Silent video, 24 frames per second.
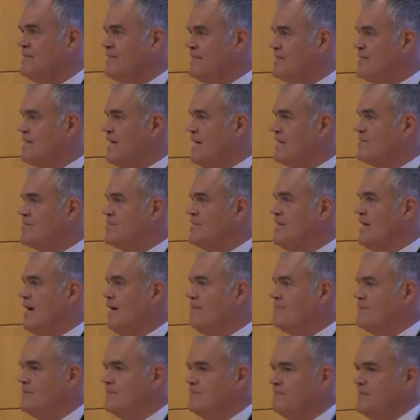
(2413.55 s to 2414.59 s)
This actually
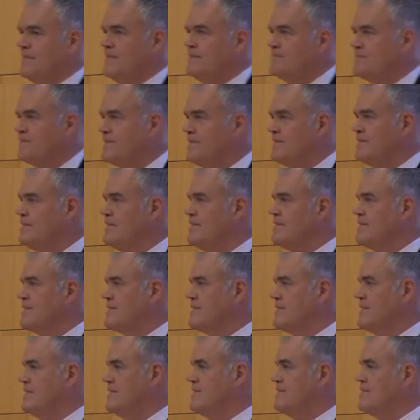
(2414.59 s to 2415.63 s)
happened to me. I'm sitting in the
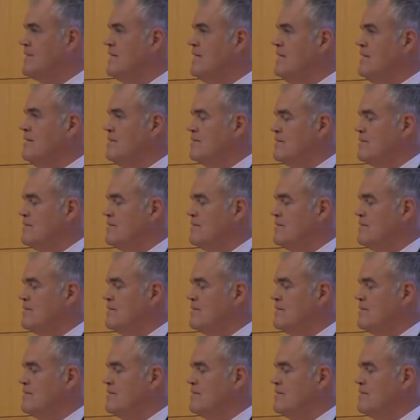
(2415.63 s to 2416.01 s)
seats.